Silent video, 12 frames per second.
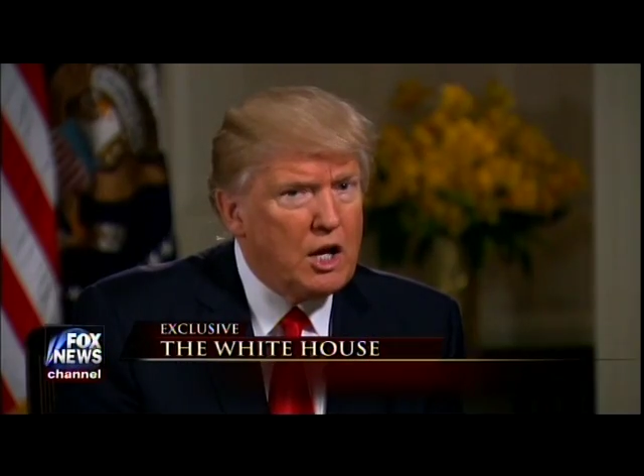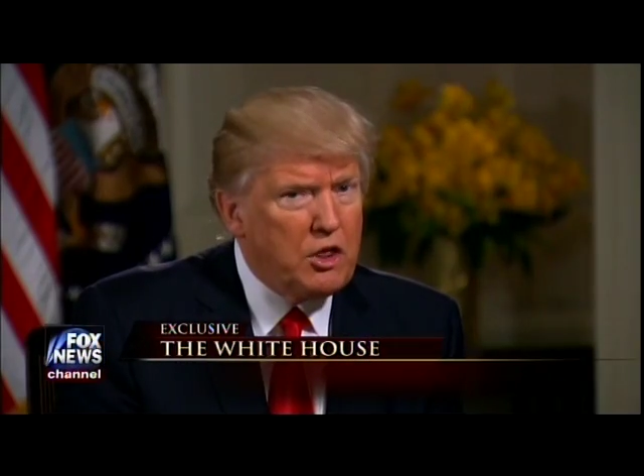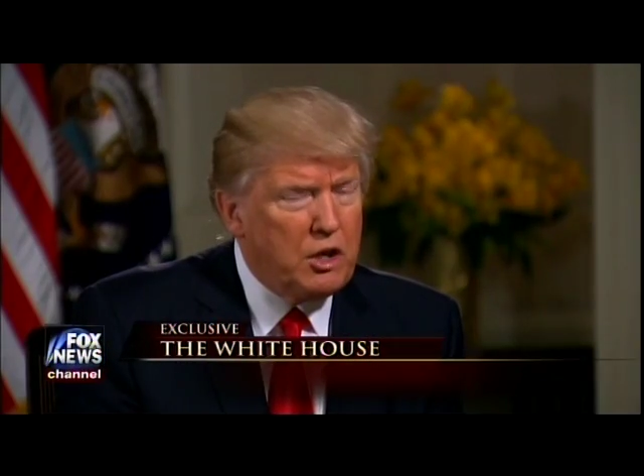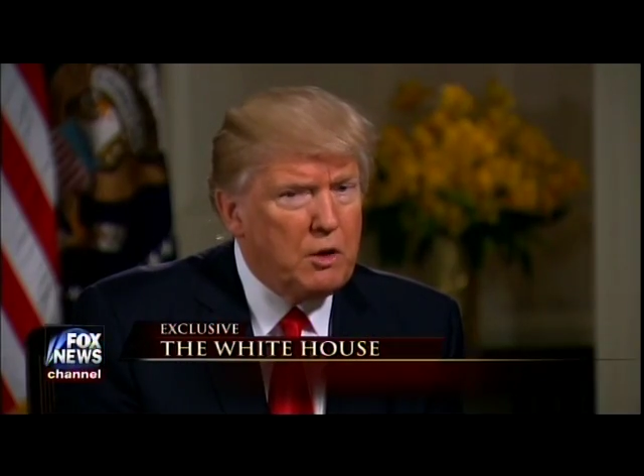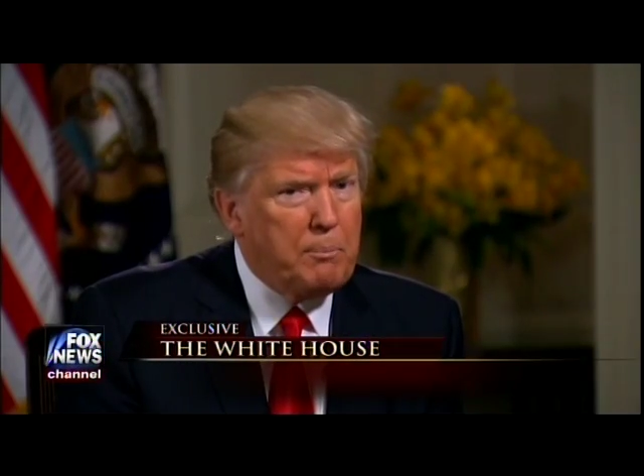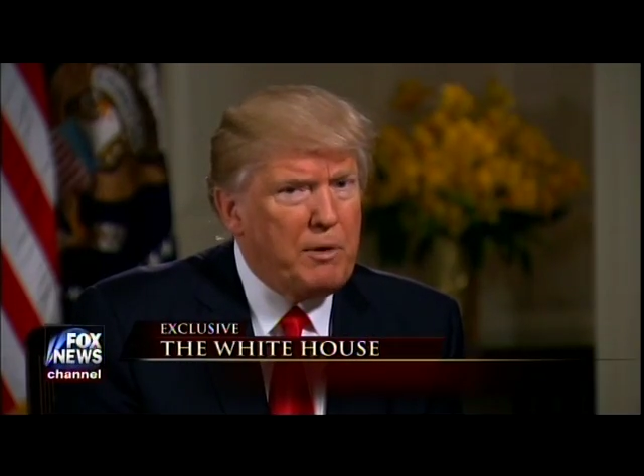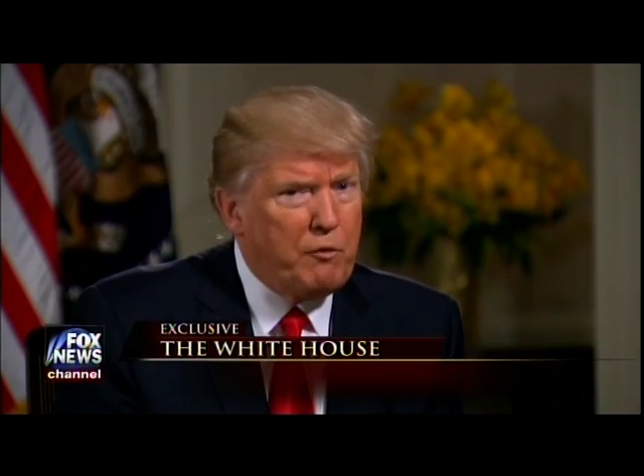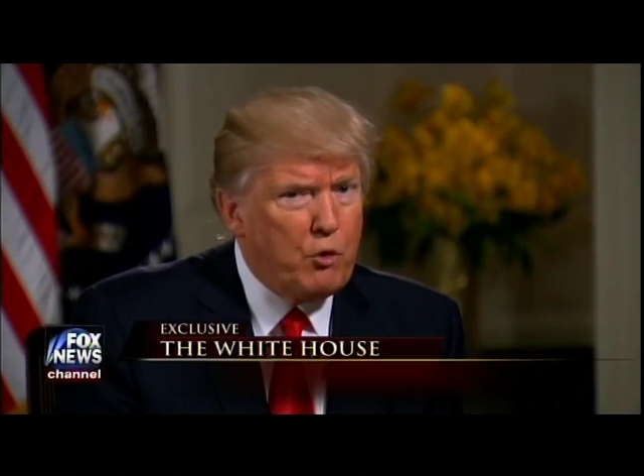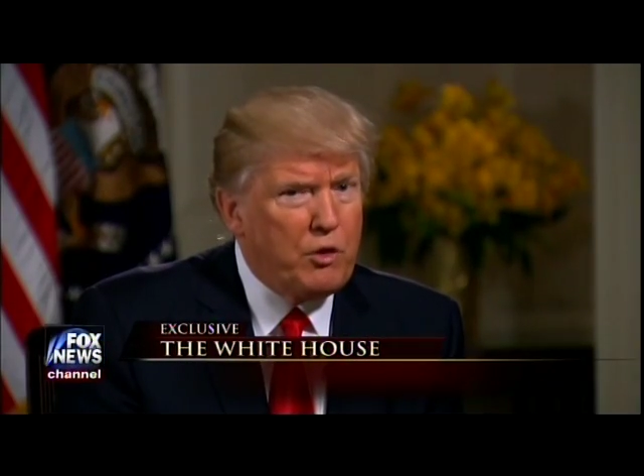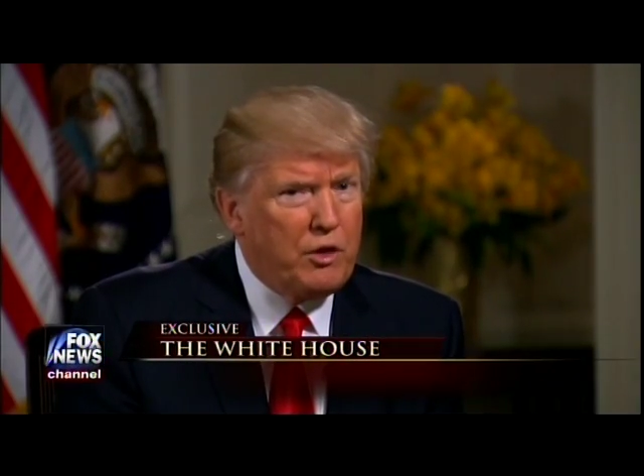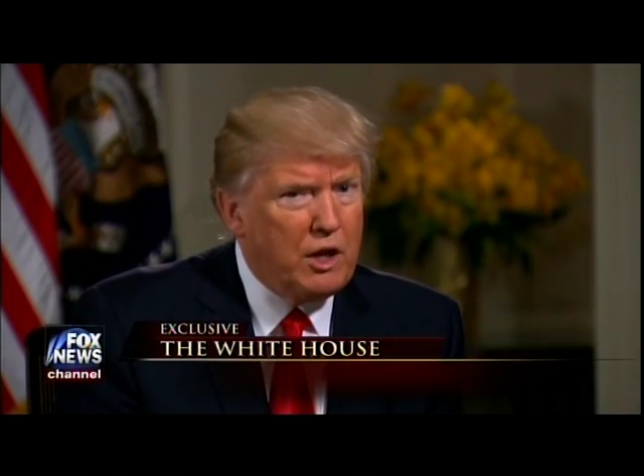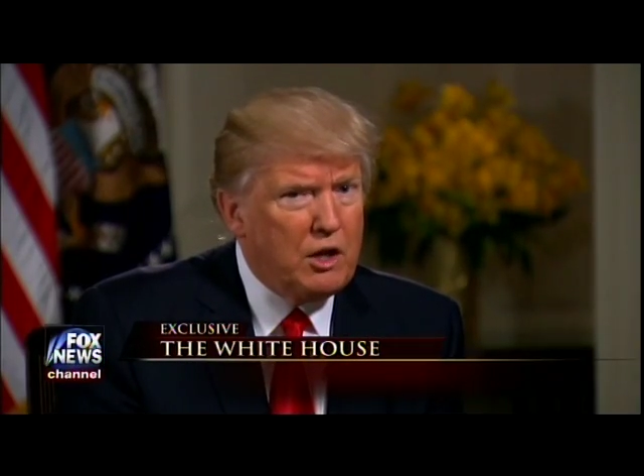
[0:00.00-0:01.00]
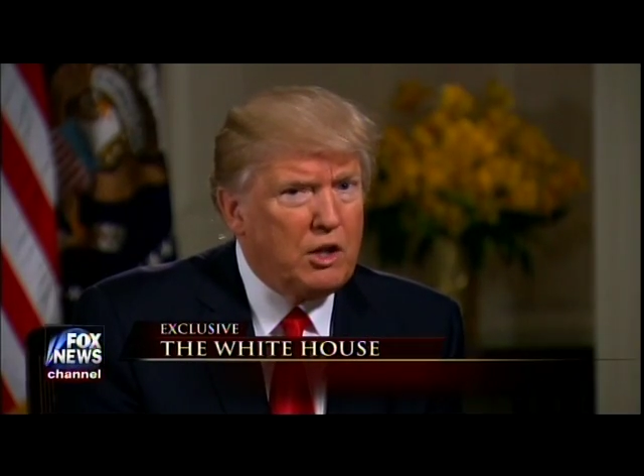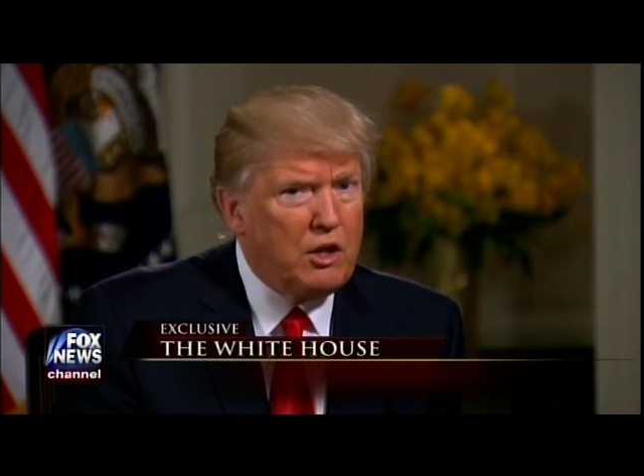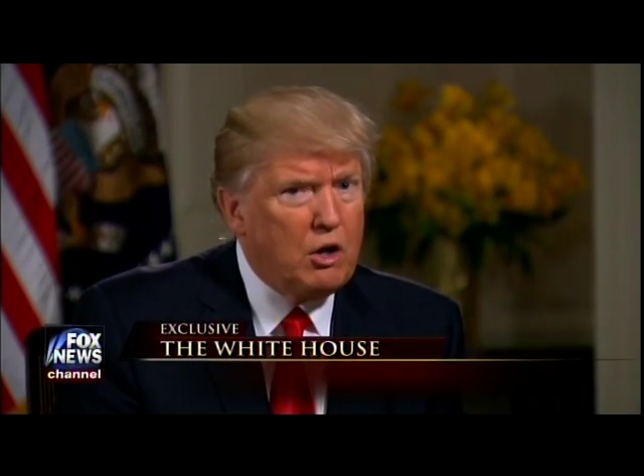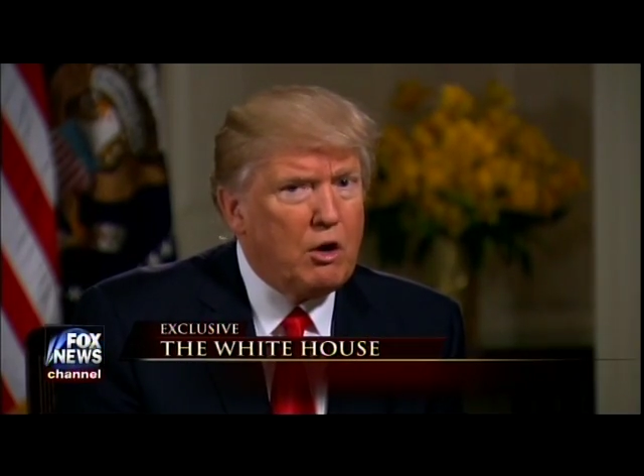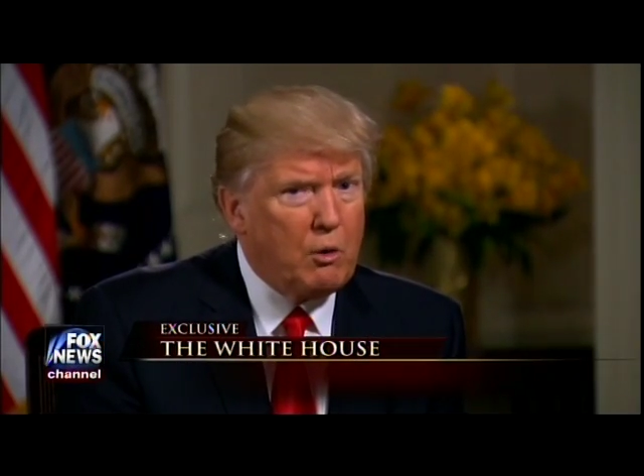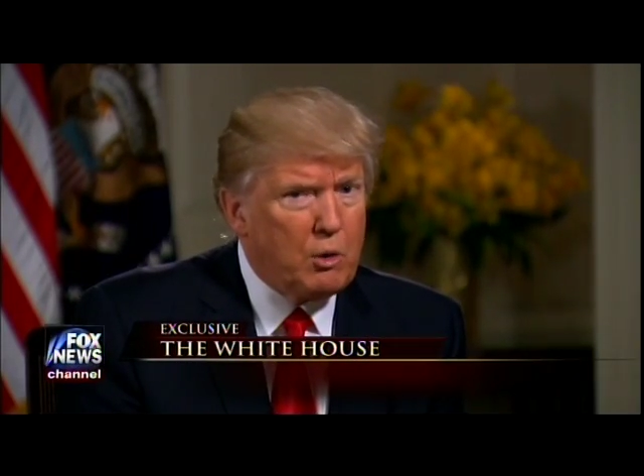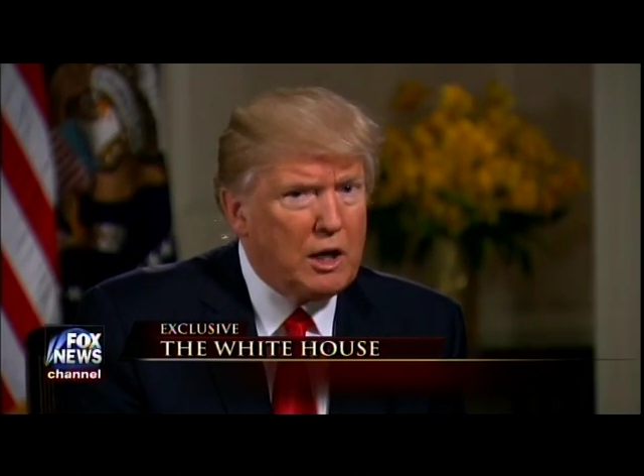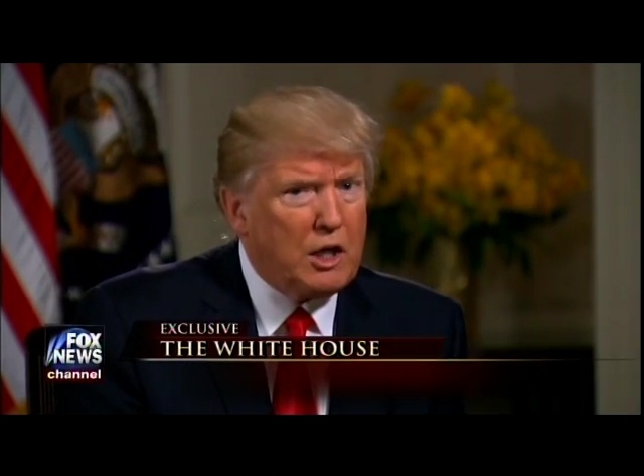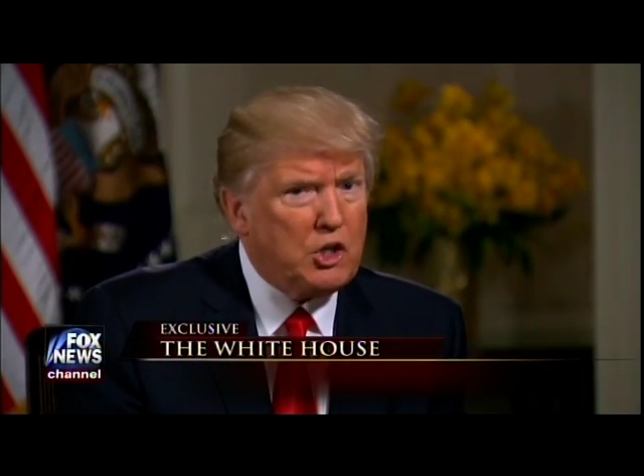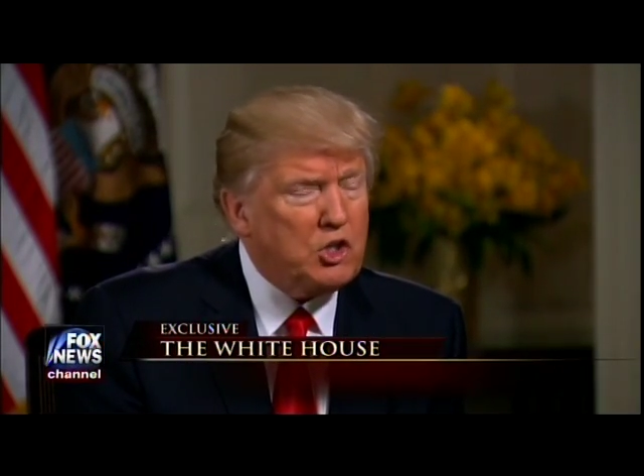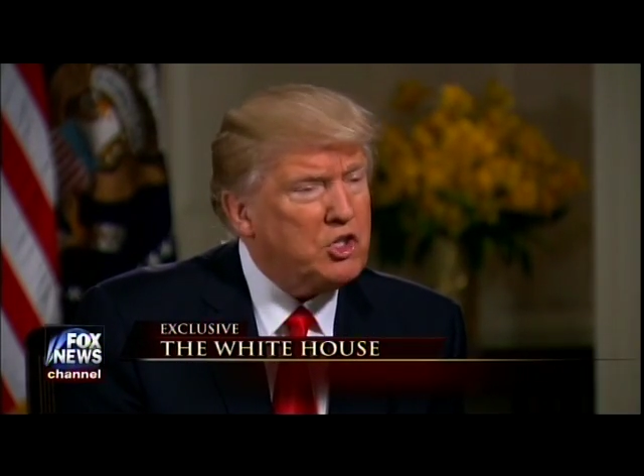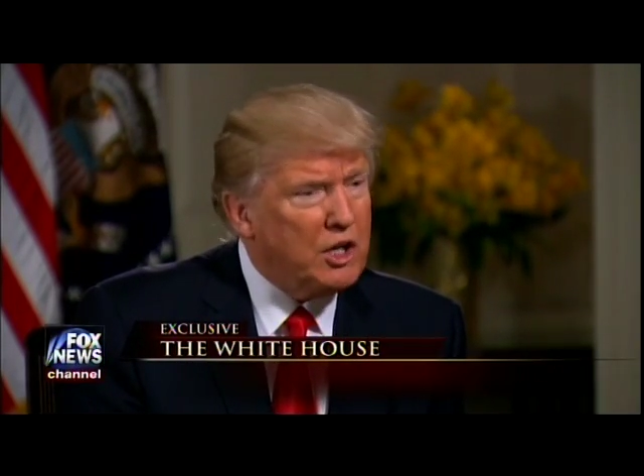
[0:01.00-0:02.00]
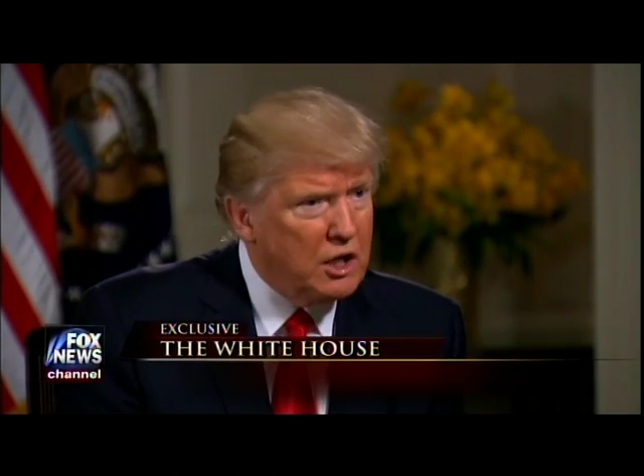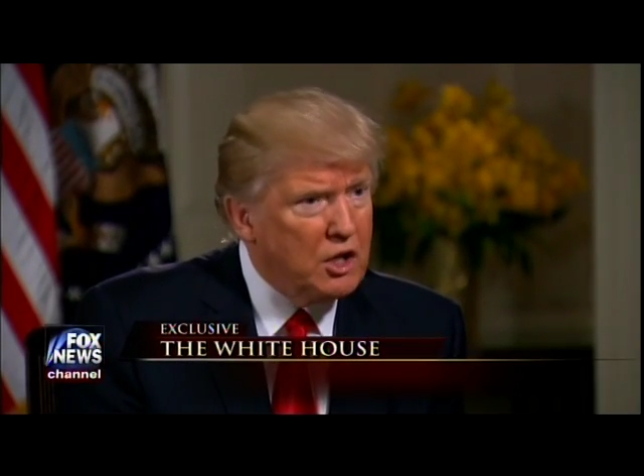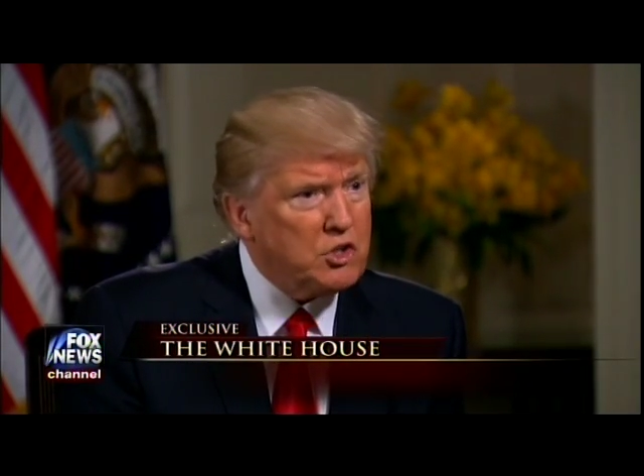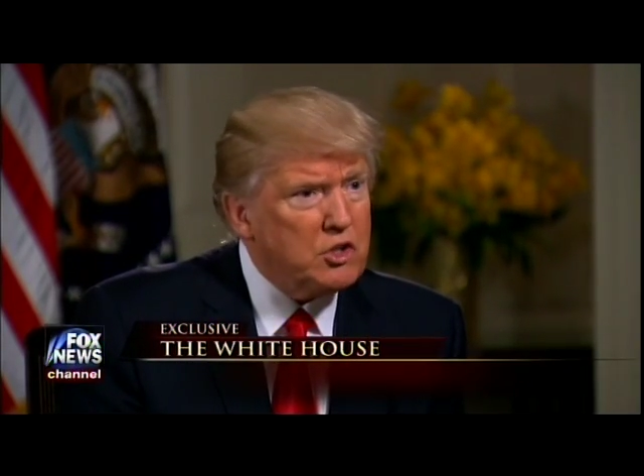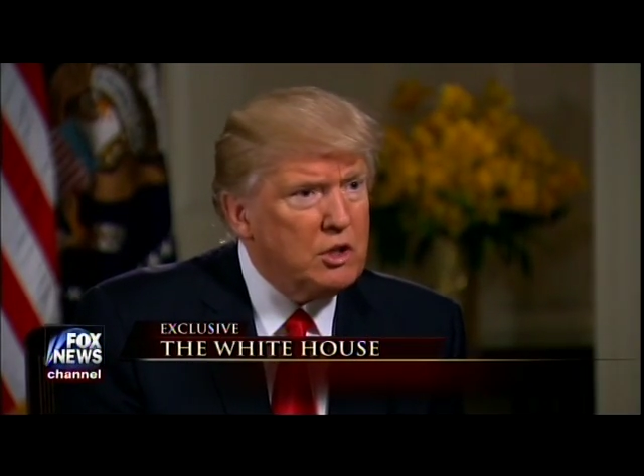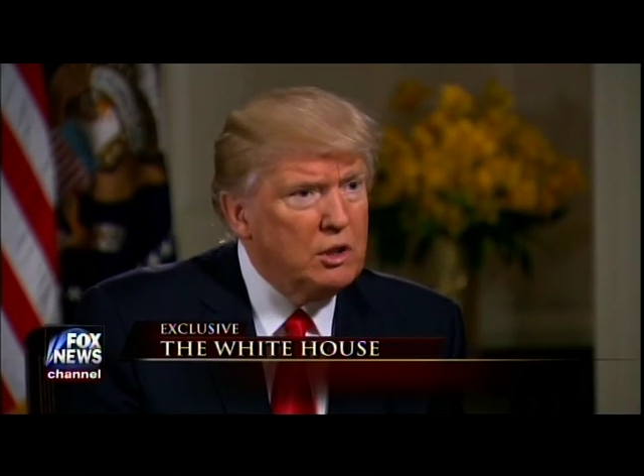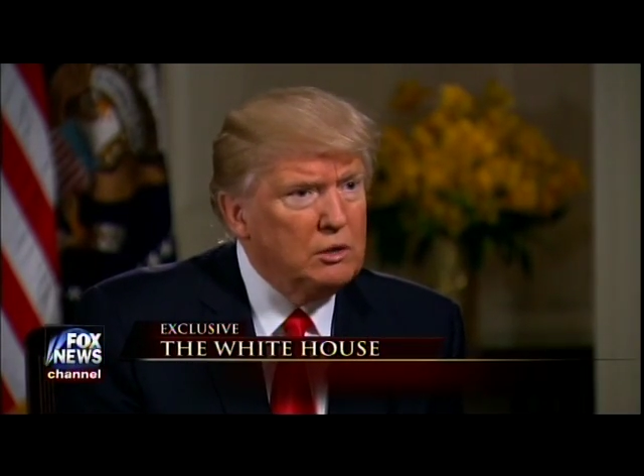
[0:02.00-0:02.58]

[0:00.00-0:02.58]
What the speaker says: I think before the end of the year, I would like to say yes.